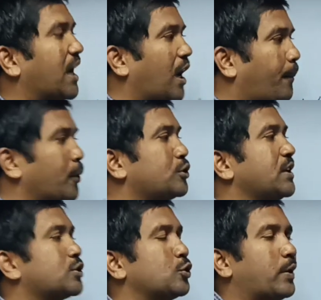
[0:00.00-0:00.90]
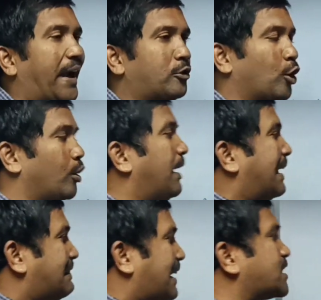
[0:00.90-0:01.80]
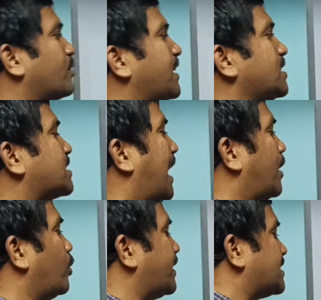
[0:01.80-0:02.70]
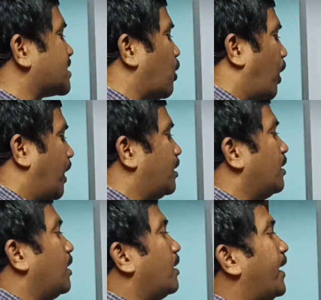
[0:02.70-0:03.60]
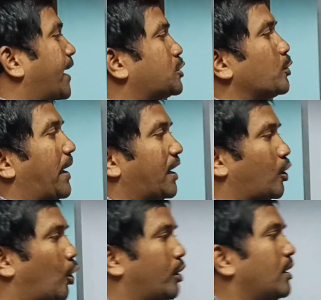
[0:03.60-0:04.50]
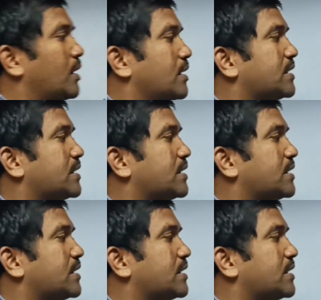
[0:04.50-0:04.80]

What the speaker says: are approaches to cathode. That's why this anode is called negative electrode.